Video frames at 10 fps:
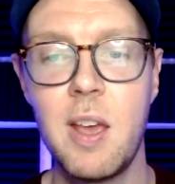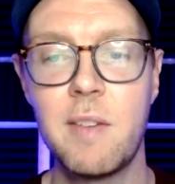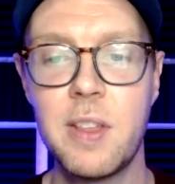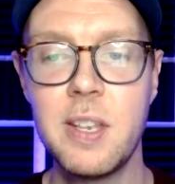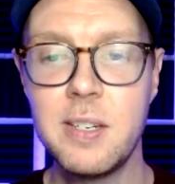
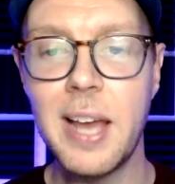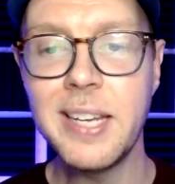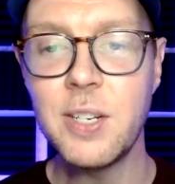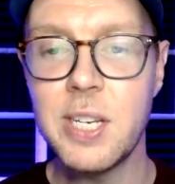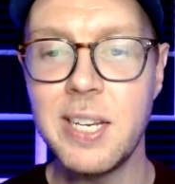for the
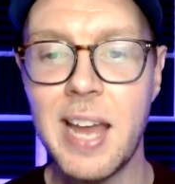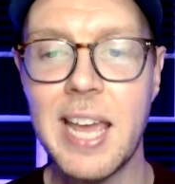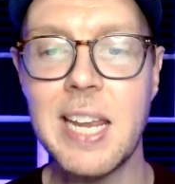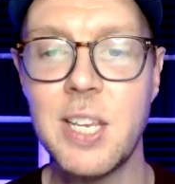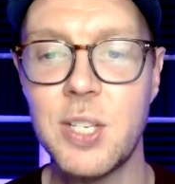
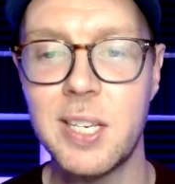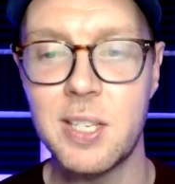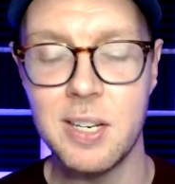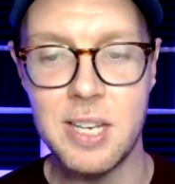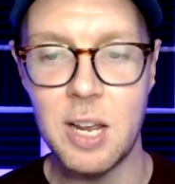1986
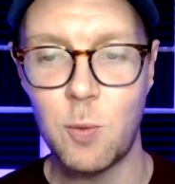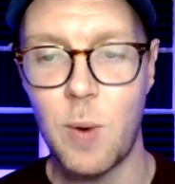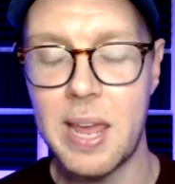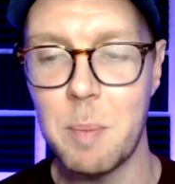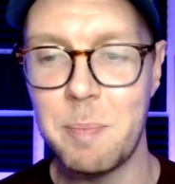Del
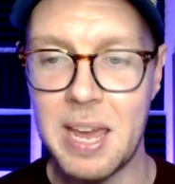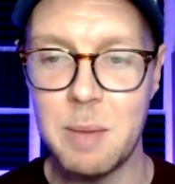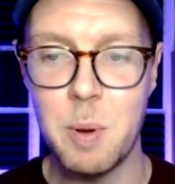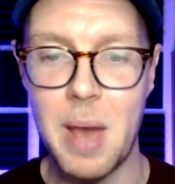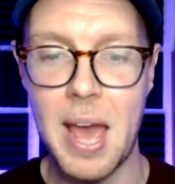Rey
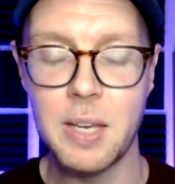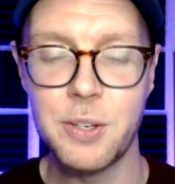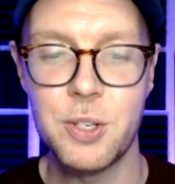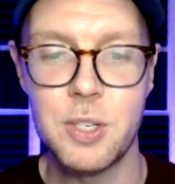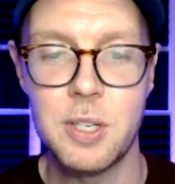
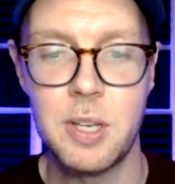paperbacks?